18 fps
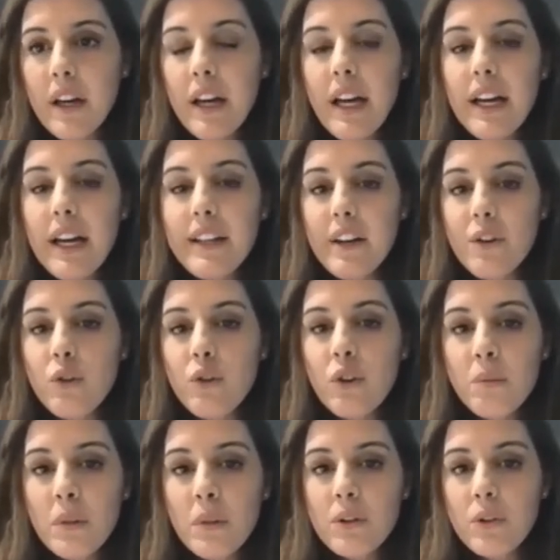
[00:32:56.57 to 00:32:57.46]
In a
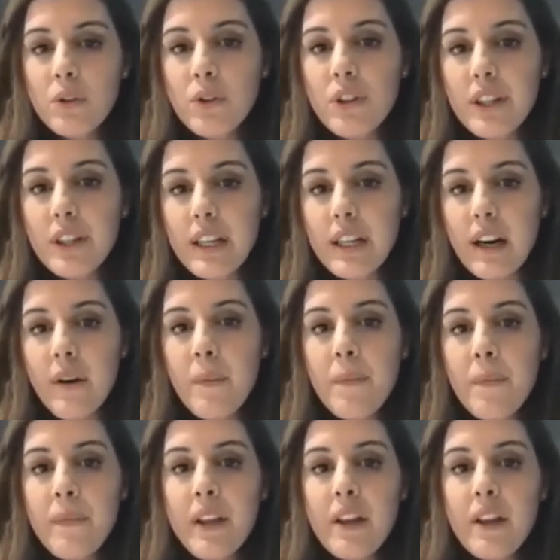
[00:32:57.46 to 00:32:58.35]
normal cornea,
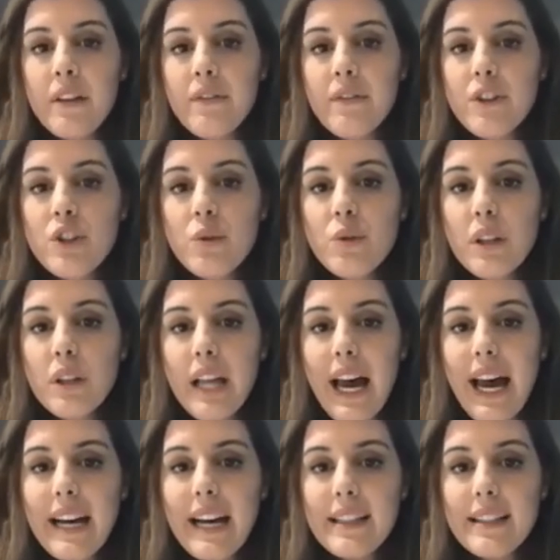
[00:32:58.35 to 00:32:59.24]
the visual
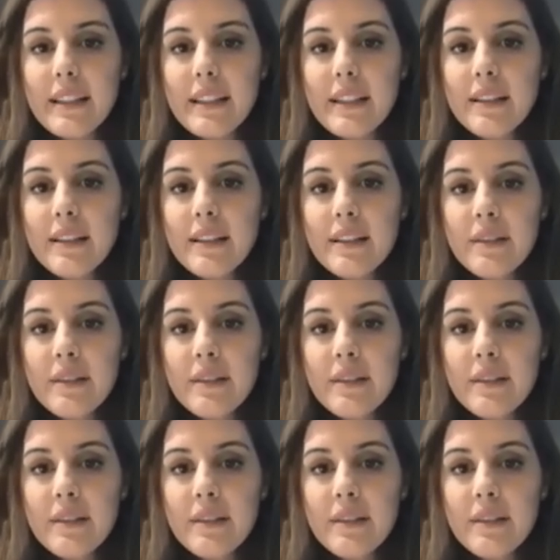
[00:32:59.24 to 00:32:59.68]
axis